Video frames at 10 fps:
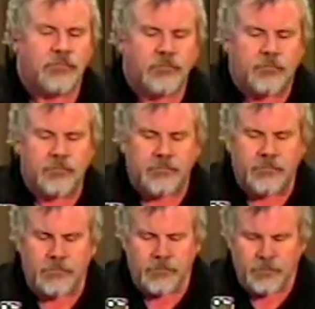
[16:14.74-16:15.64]

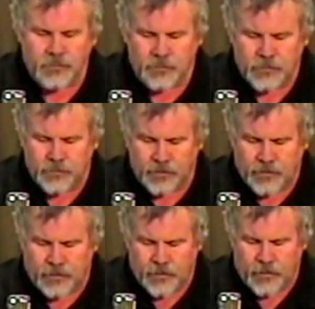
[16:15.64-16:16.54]

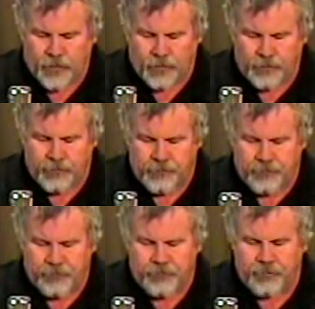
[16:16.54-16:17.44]

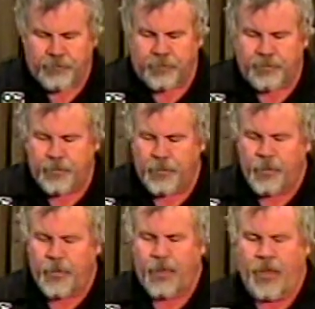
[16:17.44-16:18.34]
(silence)